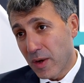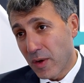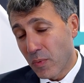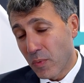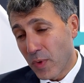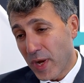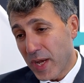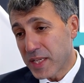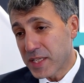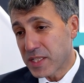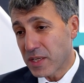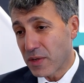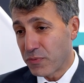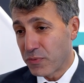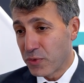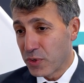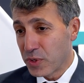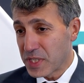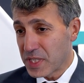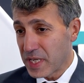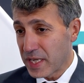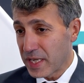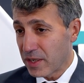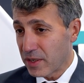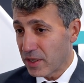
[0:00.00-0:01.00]
ways of
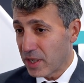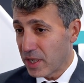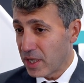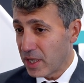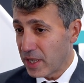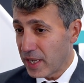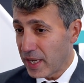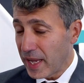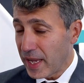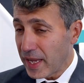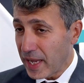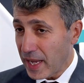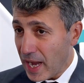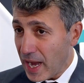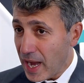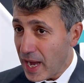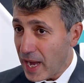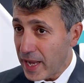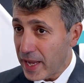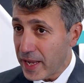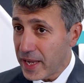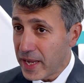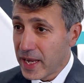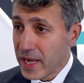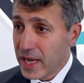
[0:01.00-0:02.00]
using
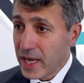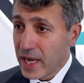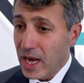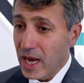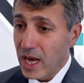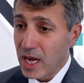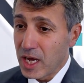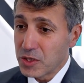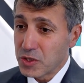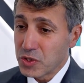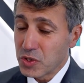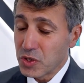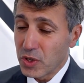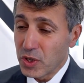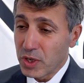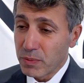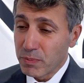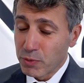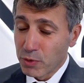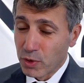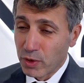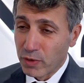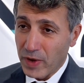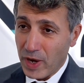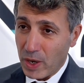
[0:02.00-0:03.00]
AI to
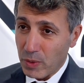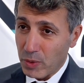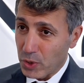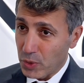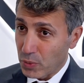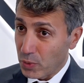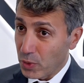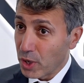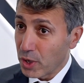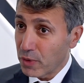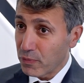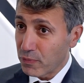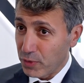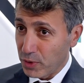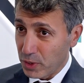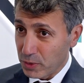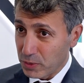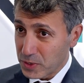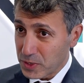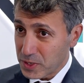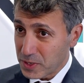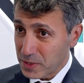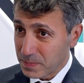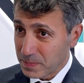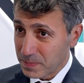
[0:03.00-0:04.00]
improve our
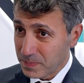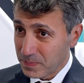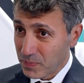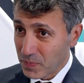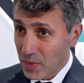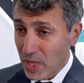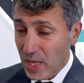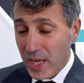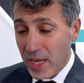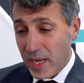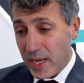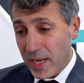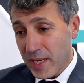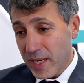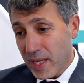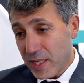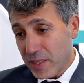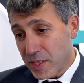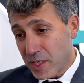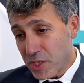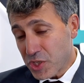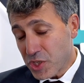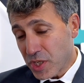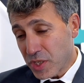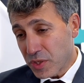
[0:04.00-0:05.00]
workflows. In
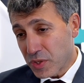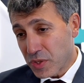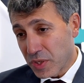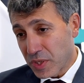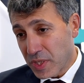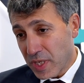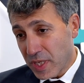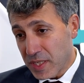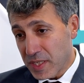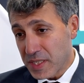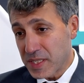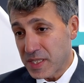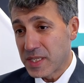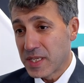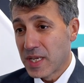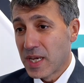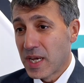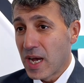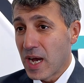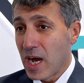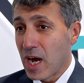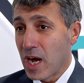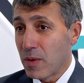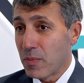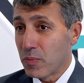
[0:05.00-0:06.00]
addition to this,
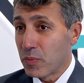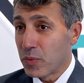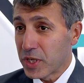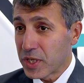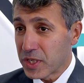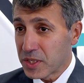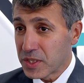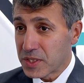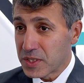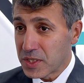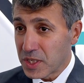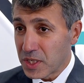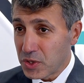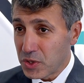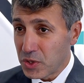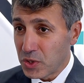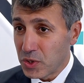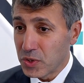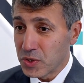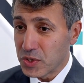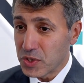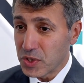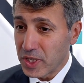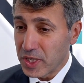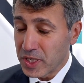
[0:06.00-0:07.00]
we
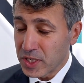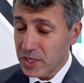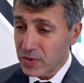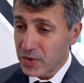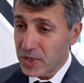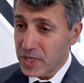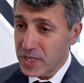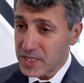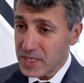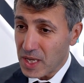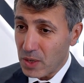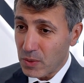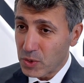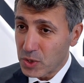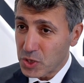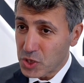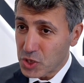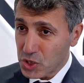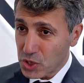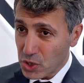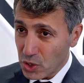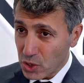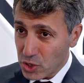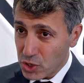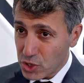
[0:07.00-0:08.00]
continue to increase our
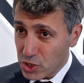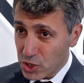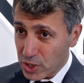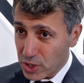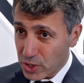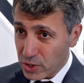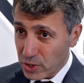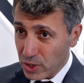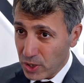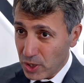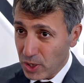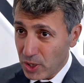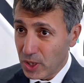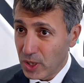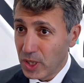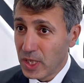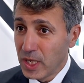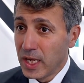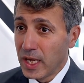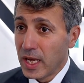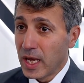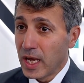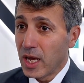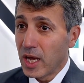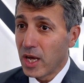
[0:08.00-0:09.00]
surgical,
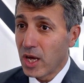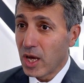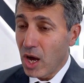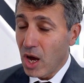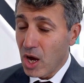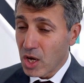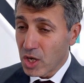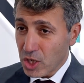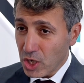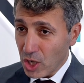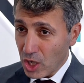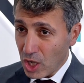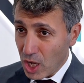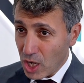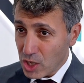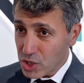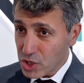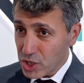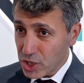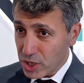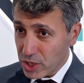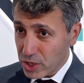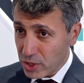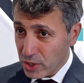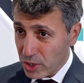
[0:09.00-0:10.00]

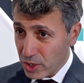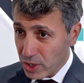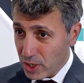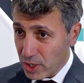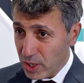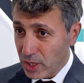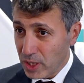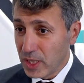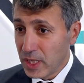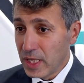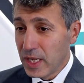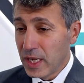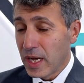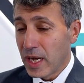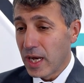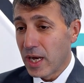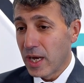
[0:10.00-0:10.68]
oncological